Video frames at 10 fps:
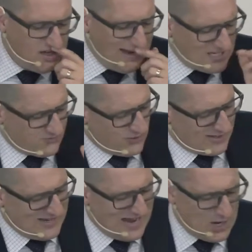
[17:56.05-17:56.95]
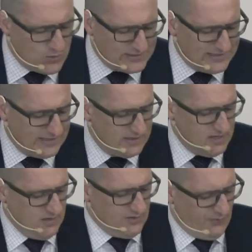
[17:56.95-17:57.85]
"As for the cowardly,
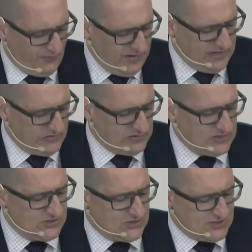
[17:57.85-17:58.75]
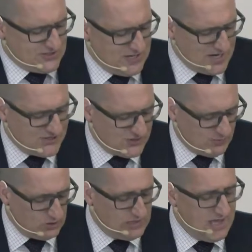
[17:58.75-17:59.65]
the faithless, the
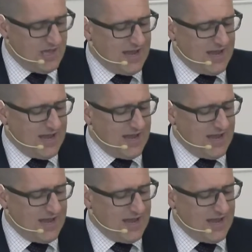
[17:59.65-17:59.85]
detestable,